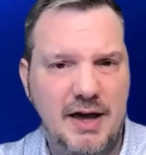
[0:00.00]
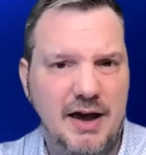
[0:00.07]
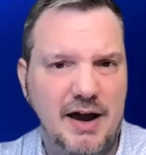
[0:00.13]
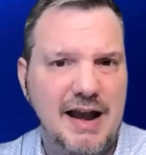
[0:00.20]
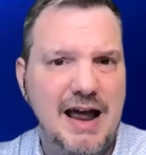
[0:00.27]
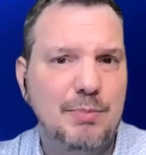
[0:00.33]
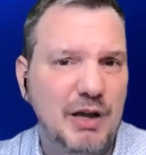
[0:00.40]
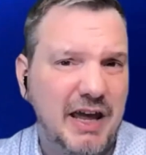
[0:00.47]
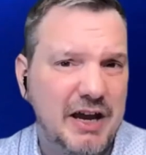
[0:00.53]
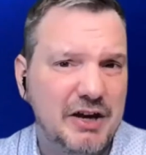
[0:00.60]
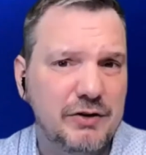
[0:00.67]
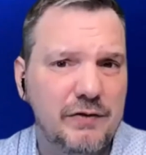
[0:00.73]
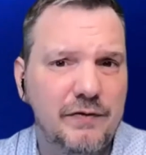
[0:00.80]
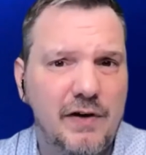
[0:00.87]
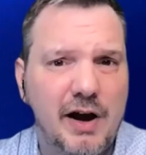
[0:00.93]
an
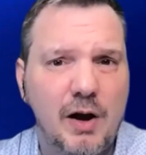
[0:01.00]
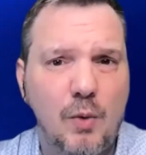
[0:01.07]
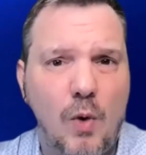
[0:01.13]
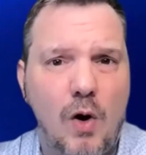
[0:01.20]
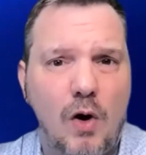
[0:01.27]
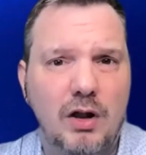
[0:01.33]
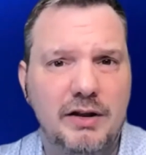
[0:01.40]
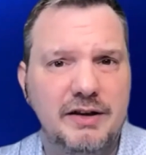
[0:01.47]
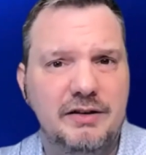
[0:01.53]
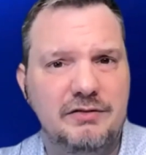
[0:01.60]
application firewall, and